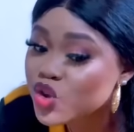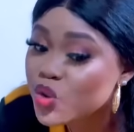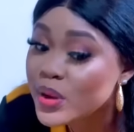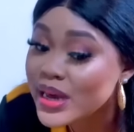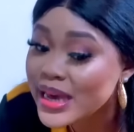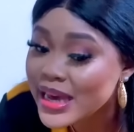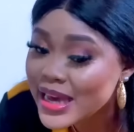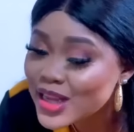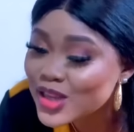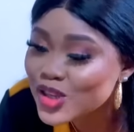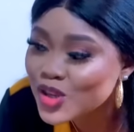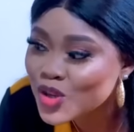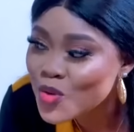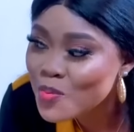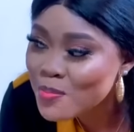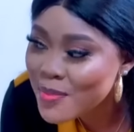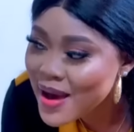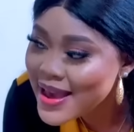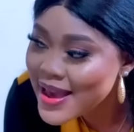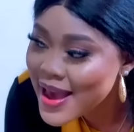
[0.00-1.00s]
I brought
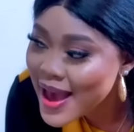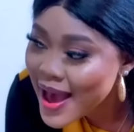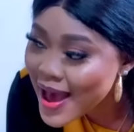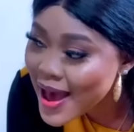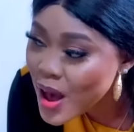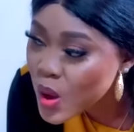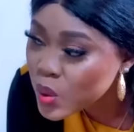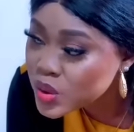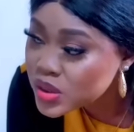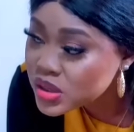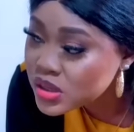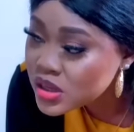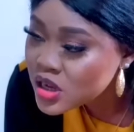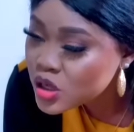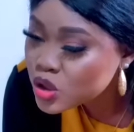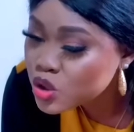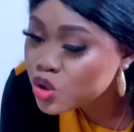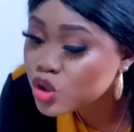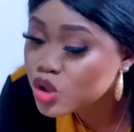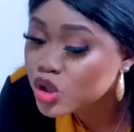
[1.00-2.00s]
you into my
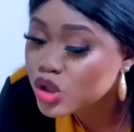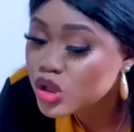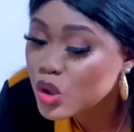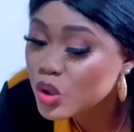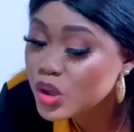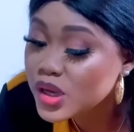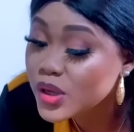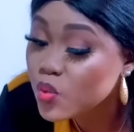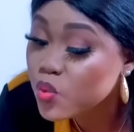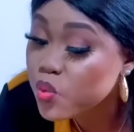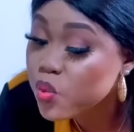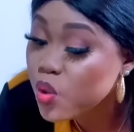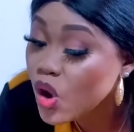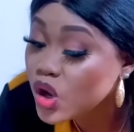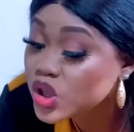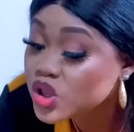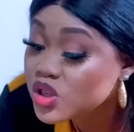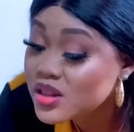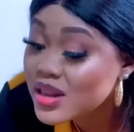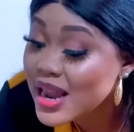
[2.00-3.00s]
house to
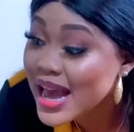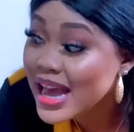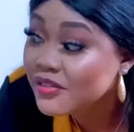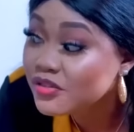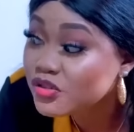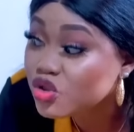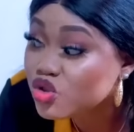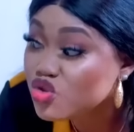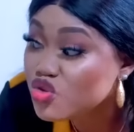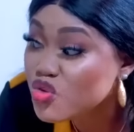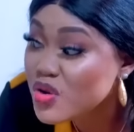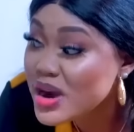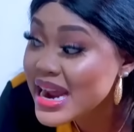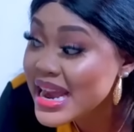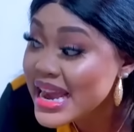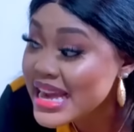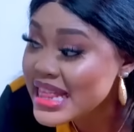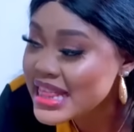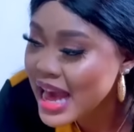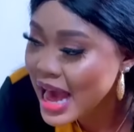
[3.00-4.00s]
slowly watch
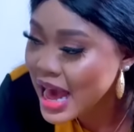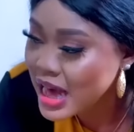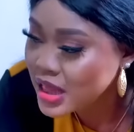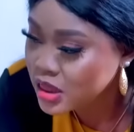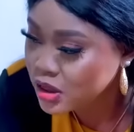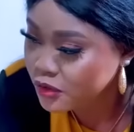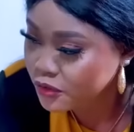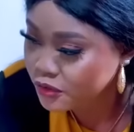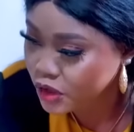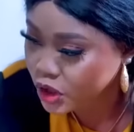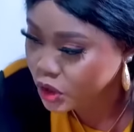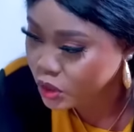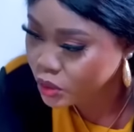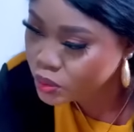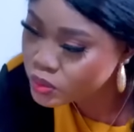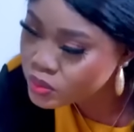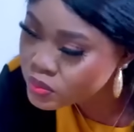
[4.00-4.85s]
life drain